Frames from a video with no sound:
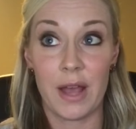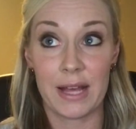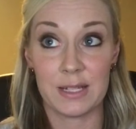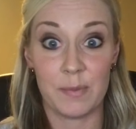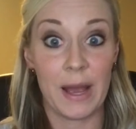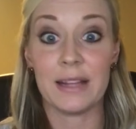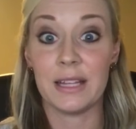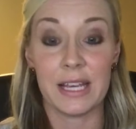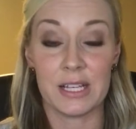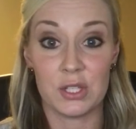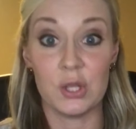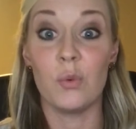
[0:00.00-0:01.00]
as
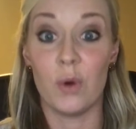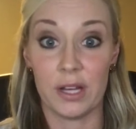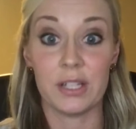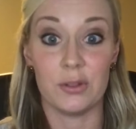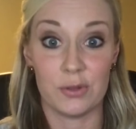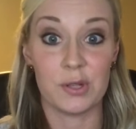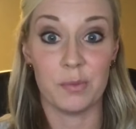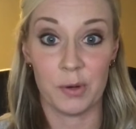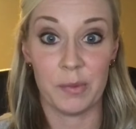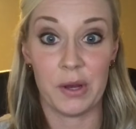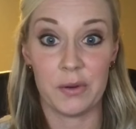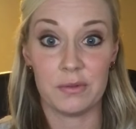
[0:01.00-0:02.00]
badly as you want you to
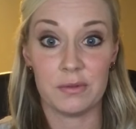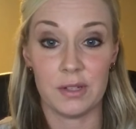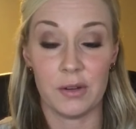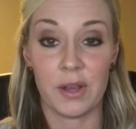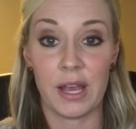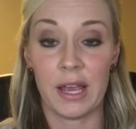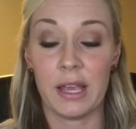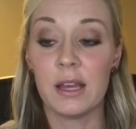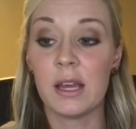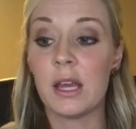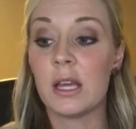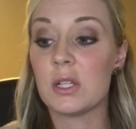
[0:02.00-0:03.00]
promote, okay?
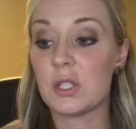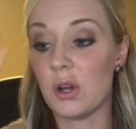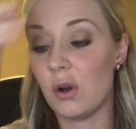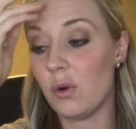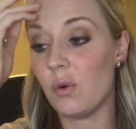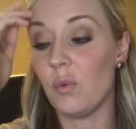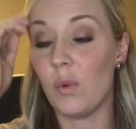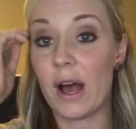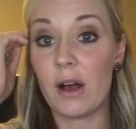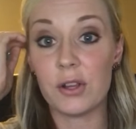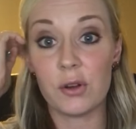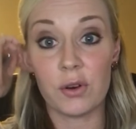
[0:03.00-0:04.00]
So
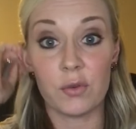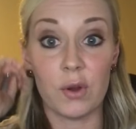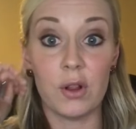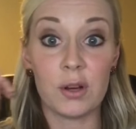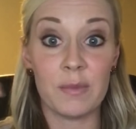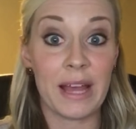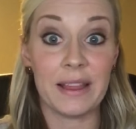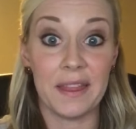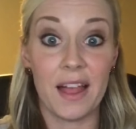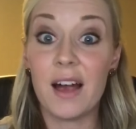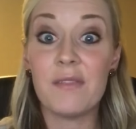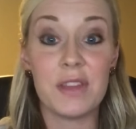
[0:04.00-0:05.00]
while your enroller may
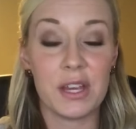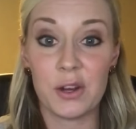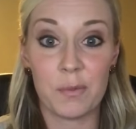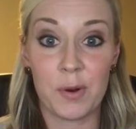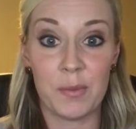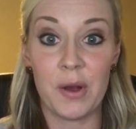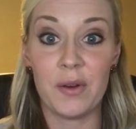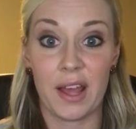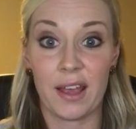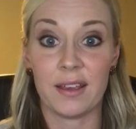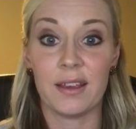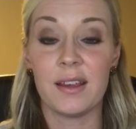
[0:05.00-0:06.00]
love that you're
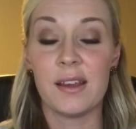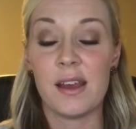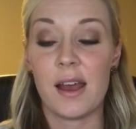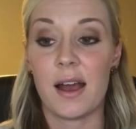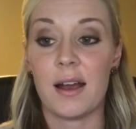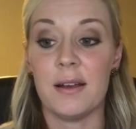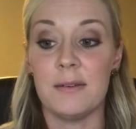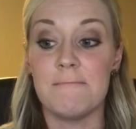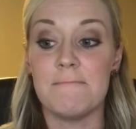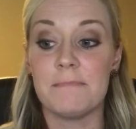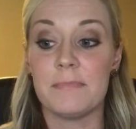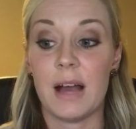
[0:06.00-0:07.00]
promoting,
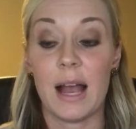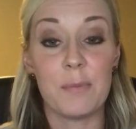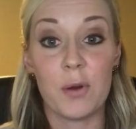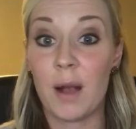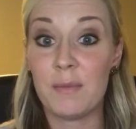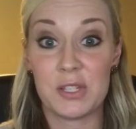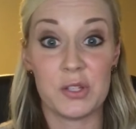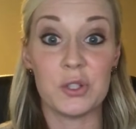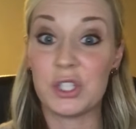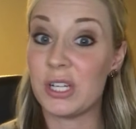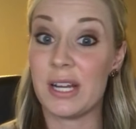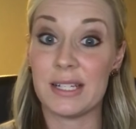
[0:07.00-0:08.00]
I promise you
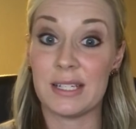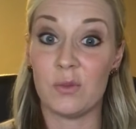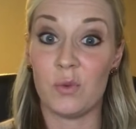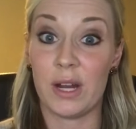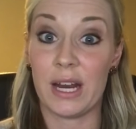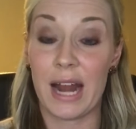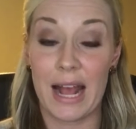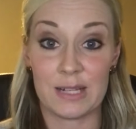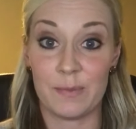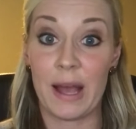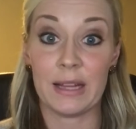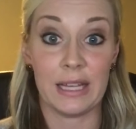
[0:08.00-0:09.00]
she doesn't want it
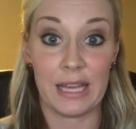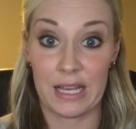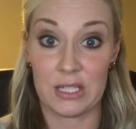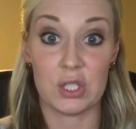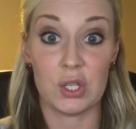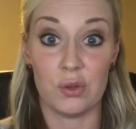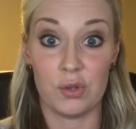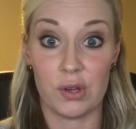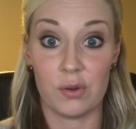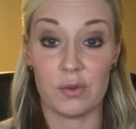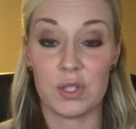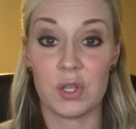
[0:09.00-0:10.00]
as badly as you
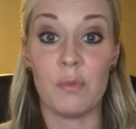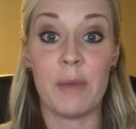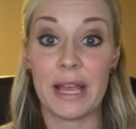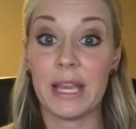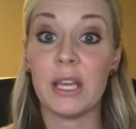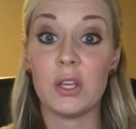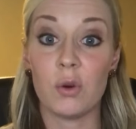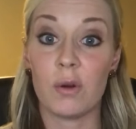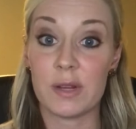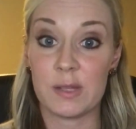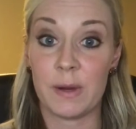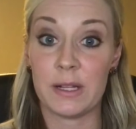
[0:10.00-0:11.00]
do. So make it
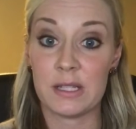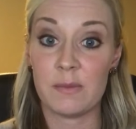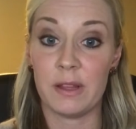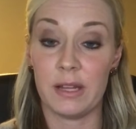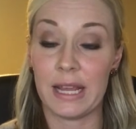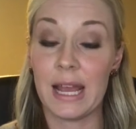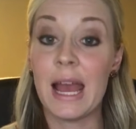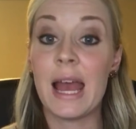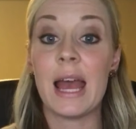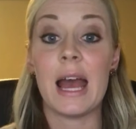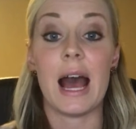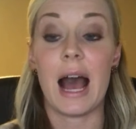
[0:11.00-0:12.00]
your responsibility.
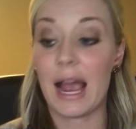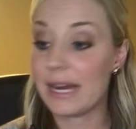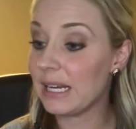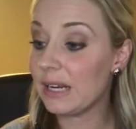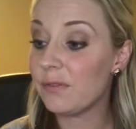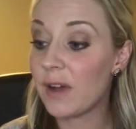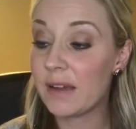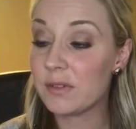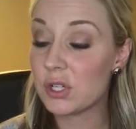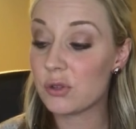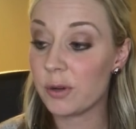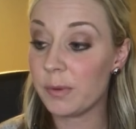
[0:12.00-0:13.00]
I need 5
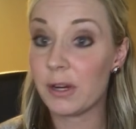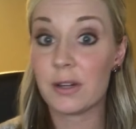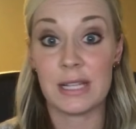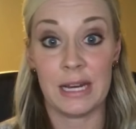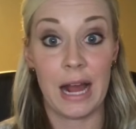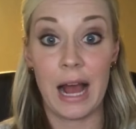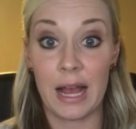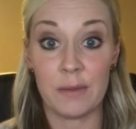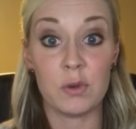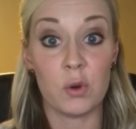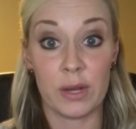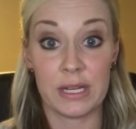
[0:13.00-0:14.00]
distributors and
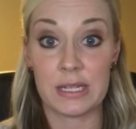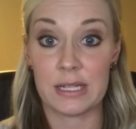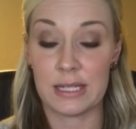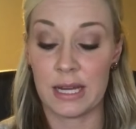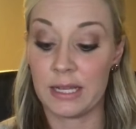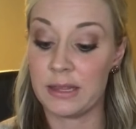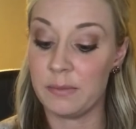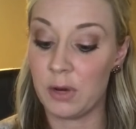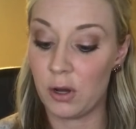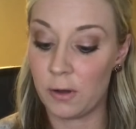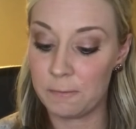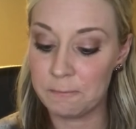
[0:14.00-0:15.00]
I'm going to sign them
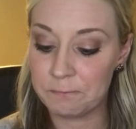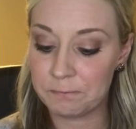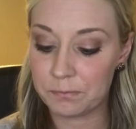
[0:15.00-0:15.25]
all.